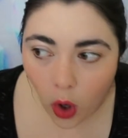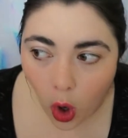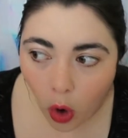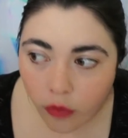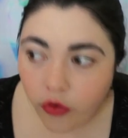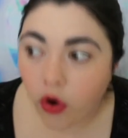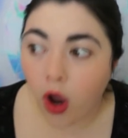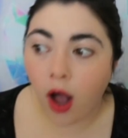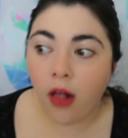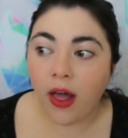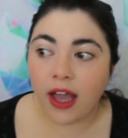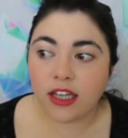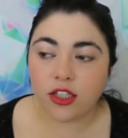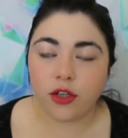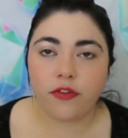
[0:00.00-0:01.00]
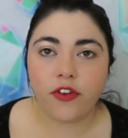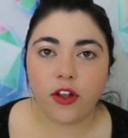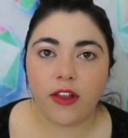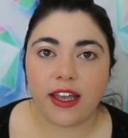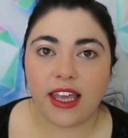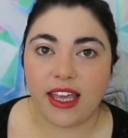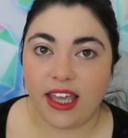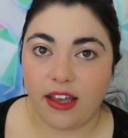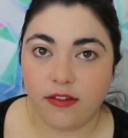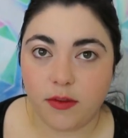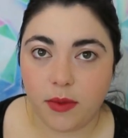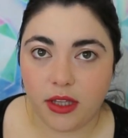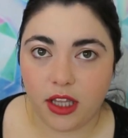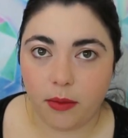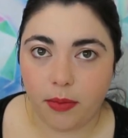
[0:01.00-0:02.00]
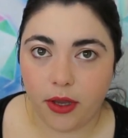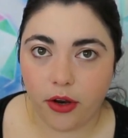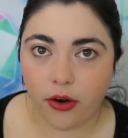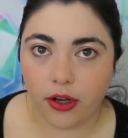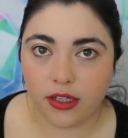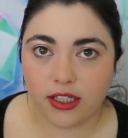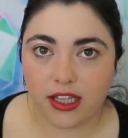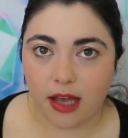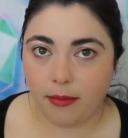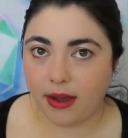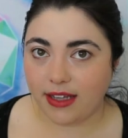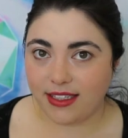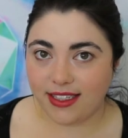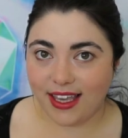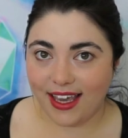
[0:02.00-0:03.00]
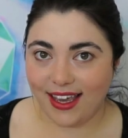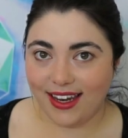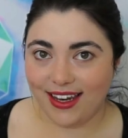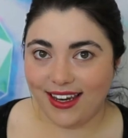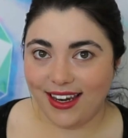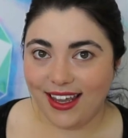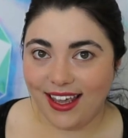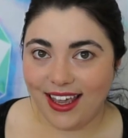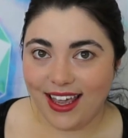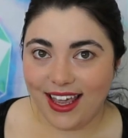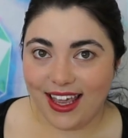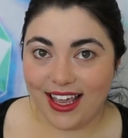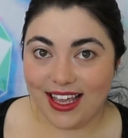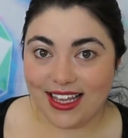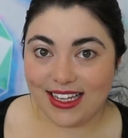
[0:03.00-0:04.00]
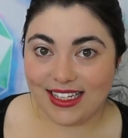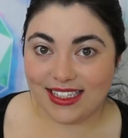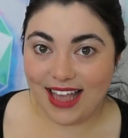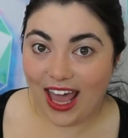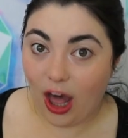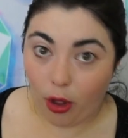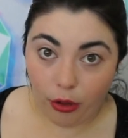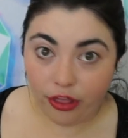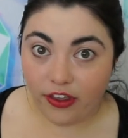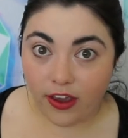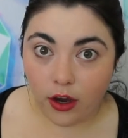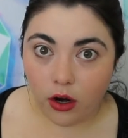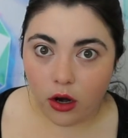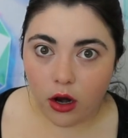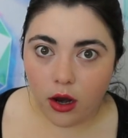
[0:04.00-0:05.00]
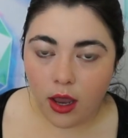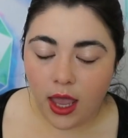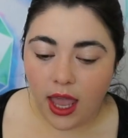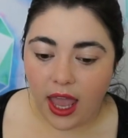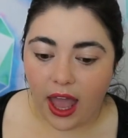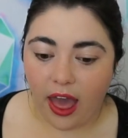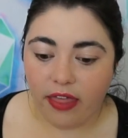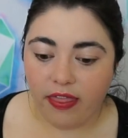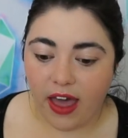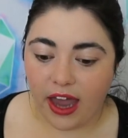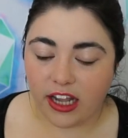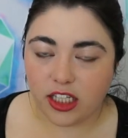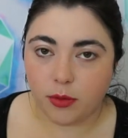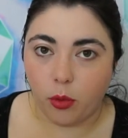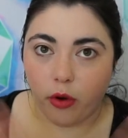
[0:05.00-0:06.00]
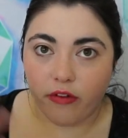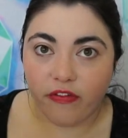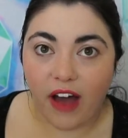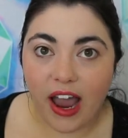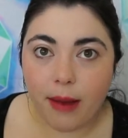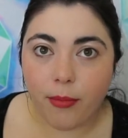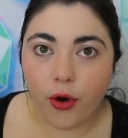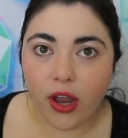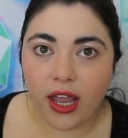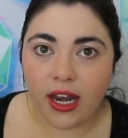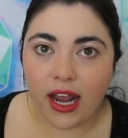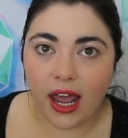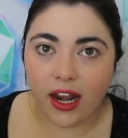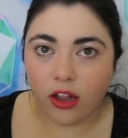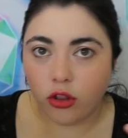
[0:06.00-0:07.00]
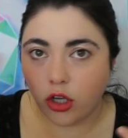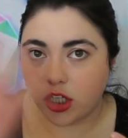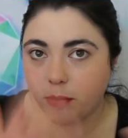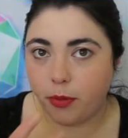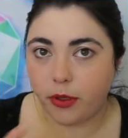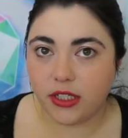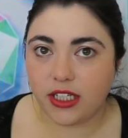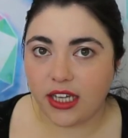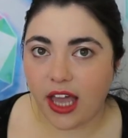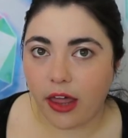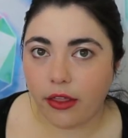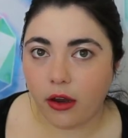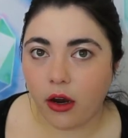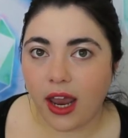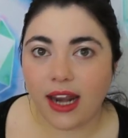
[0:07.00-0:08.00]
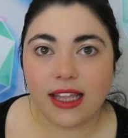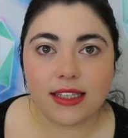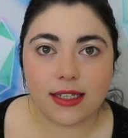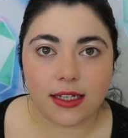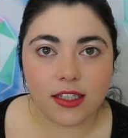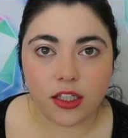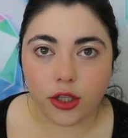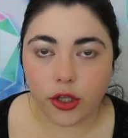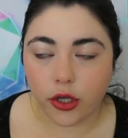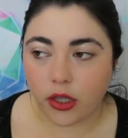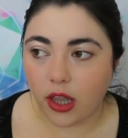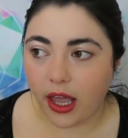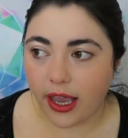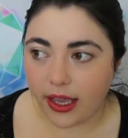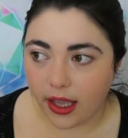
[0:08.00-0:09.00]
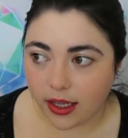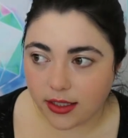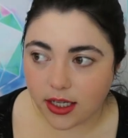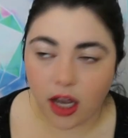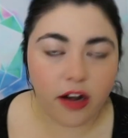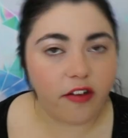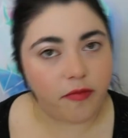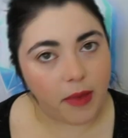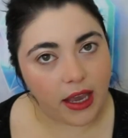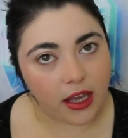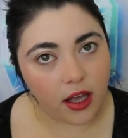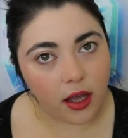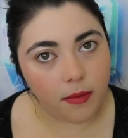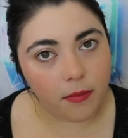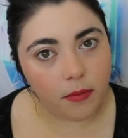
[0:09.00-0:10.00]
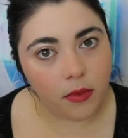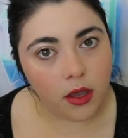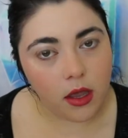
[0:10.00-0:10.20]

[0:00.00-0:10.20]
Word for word: overall, I do feel like it gives me the appearance that my skin is healthier and that it's more vibrant and it looks put together, and it doesn't look like a ton of makeup.